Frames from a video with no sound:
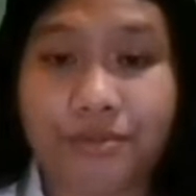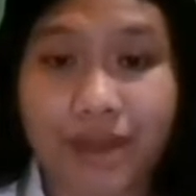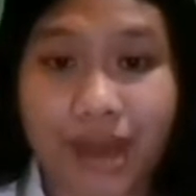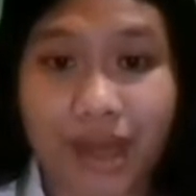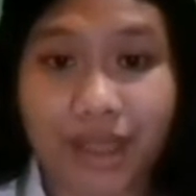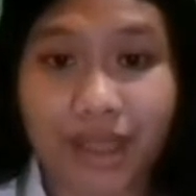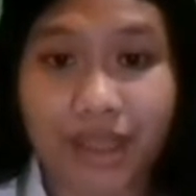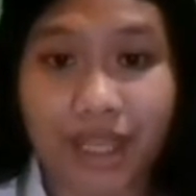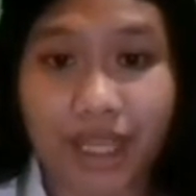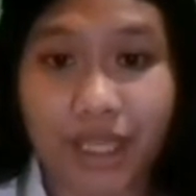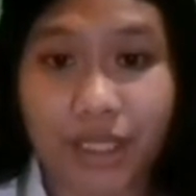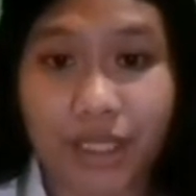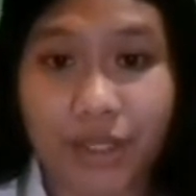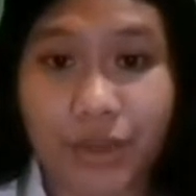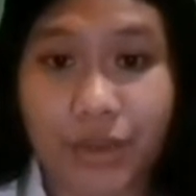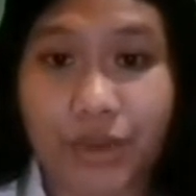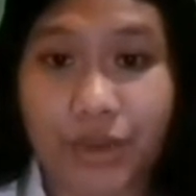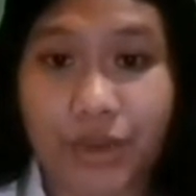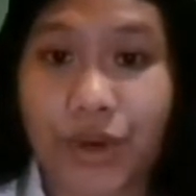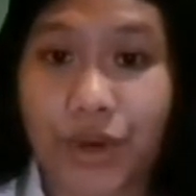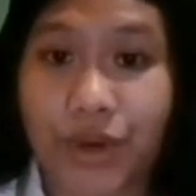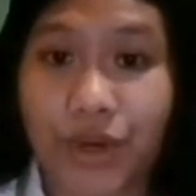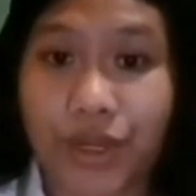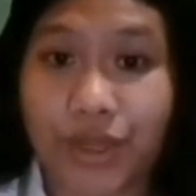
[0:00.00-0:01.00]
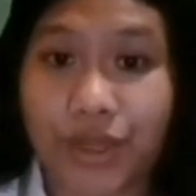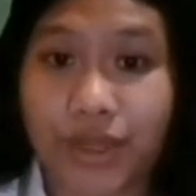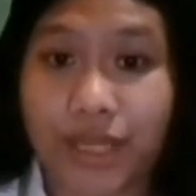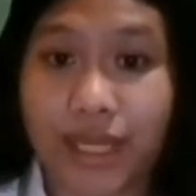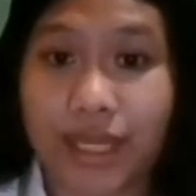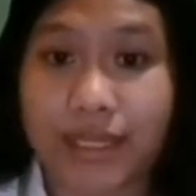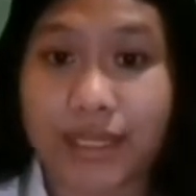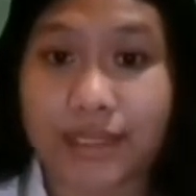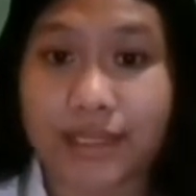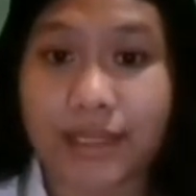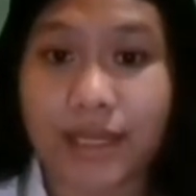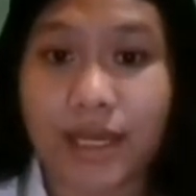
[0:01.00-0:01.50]
body to hurt
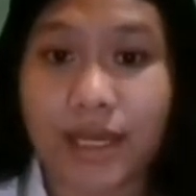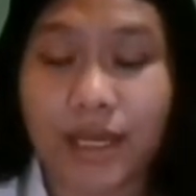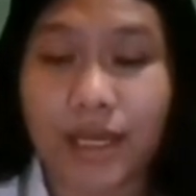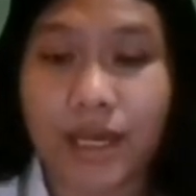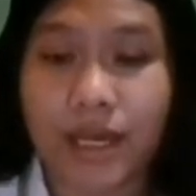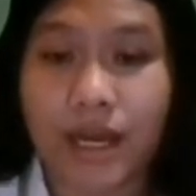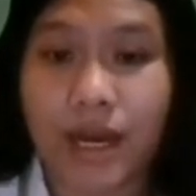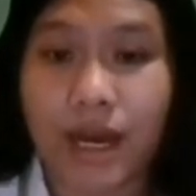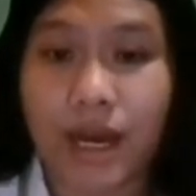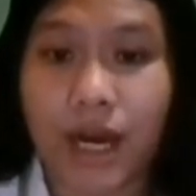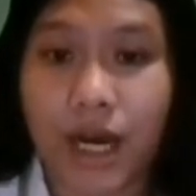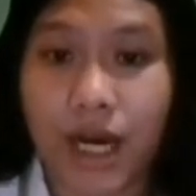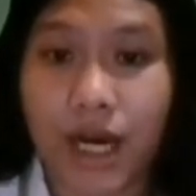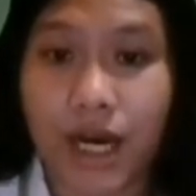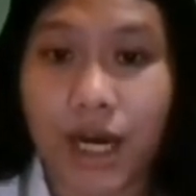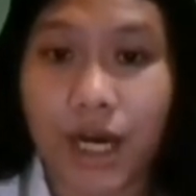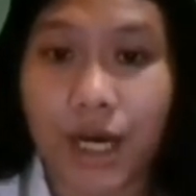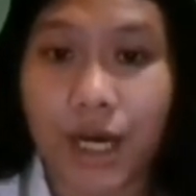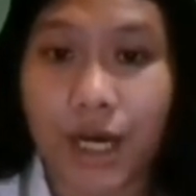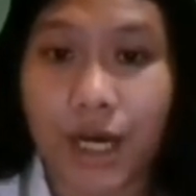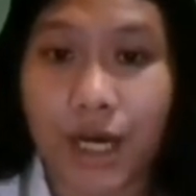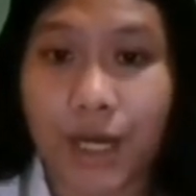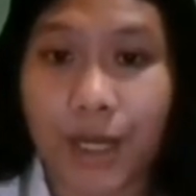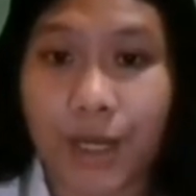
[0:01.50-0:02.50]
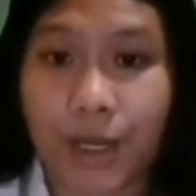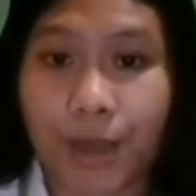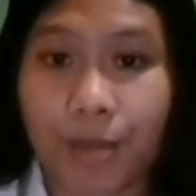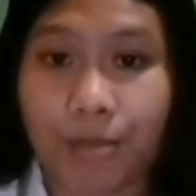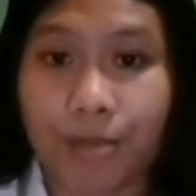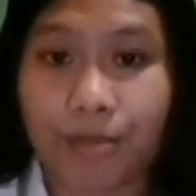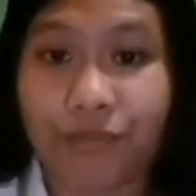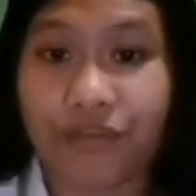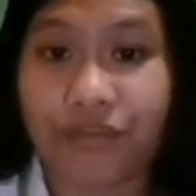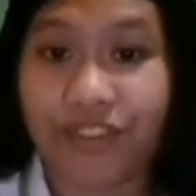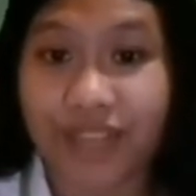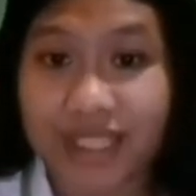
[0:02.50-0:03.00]
that
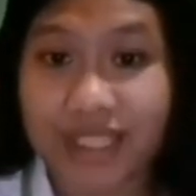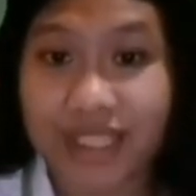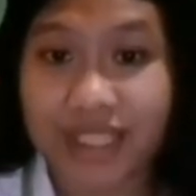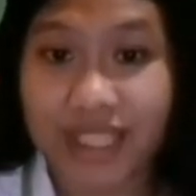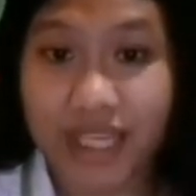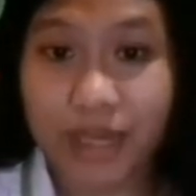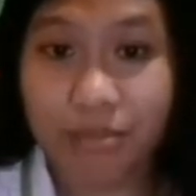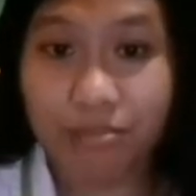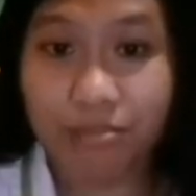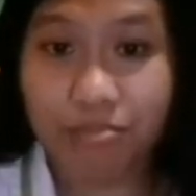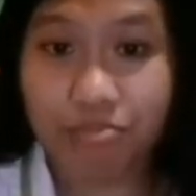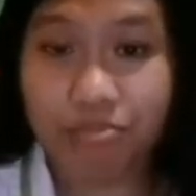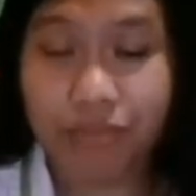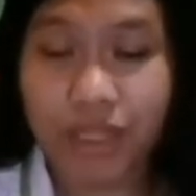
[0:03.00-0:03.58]
um, victim